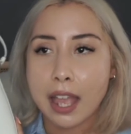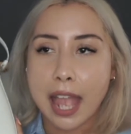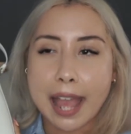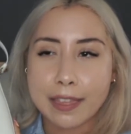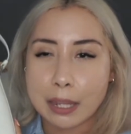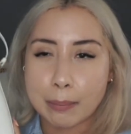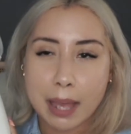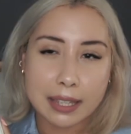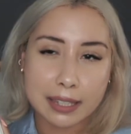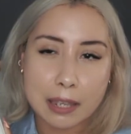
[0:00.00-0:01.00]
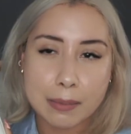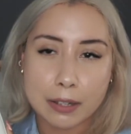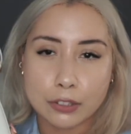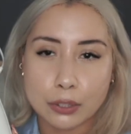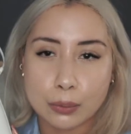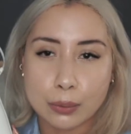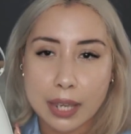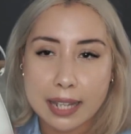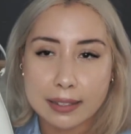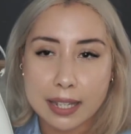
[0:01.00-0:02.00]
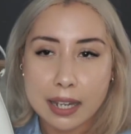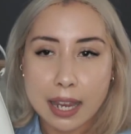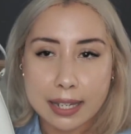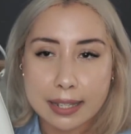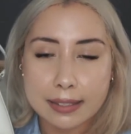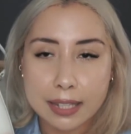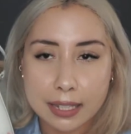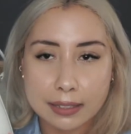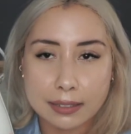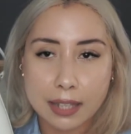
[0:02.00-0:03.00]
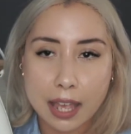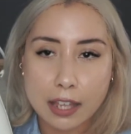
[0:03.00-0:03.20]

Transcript: and the bag came out to $18.96,